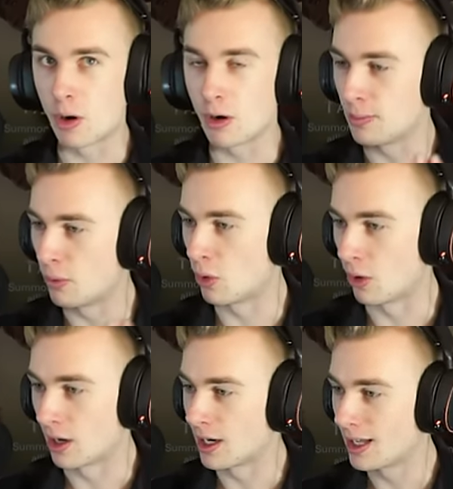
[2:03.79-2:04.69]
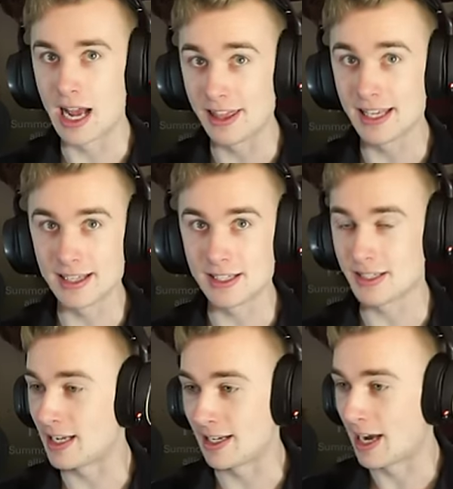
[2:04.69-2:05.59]
Bard more I think this
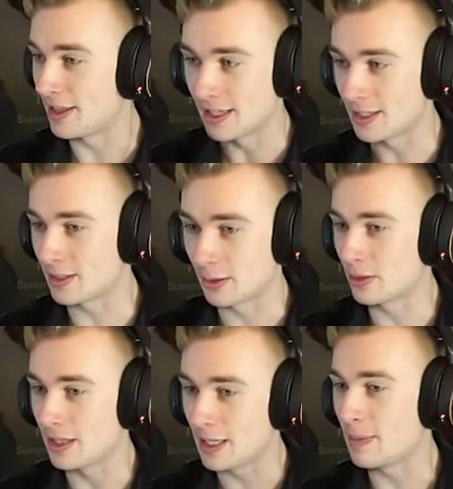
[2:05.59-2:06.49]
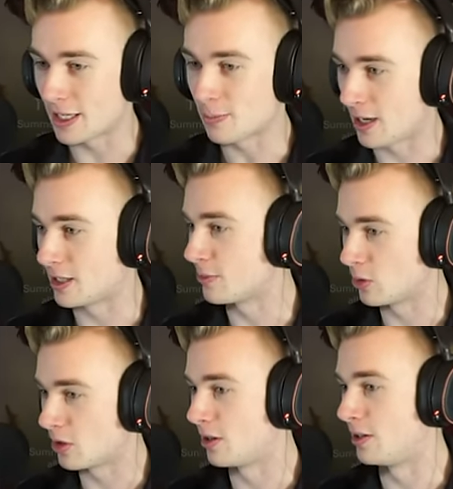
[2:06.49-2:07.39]
is it. I think this is literally the best
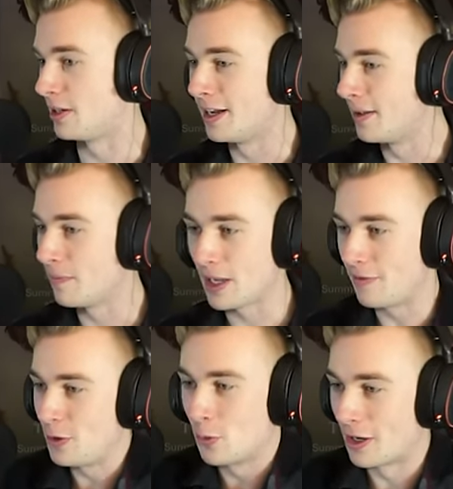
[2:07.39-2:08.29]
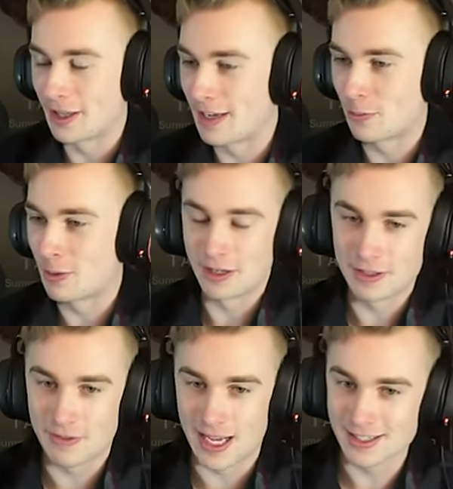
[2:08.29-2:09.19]
possible card if you want to level Bard
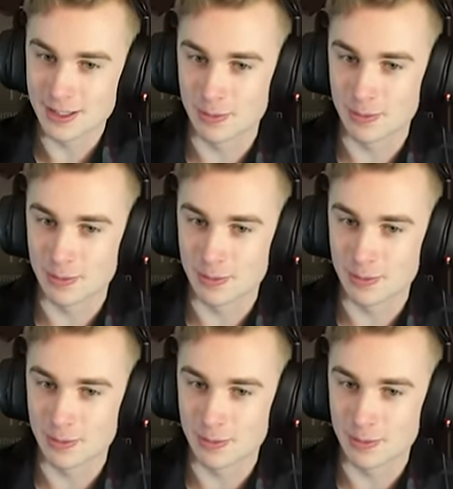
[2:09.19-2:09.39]
as fast as